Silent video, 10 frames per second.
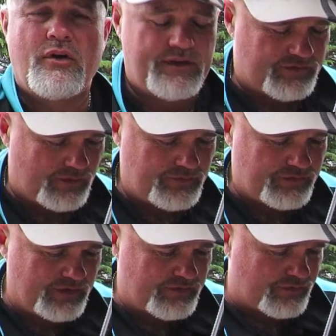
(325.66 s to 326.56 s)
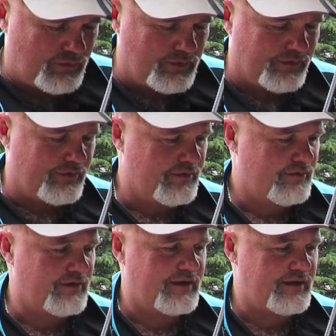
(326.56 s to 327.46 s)
Right, so I've just installed it.
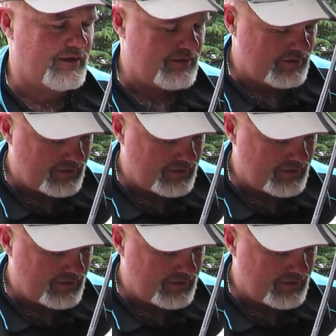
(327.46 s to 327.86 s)
The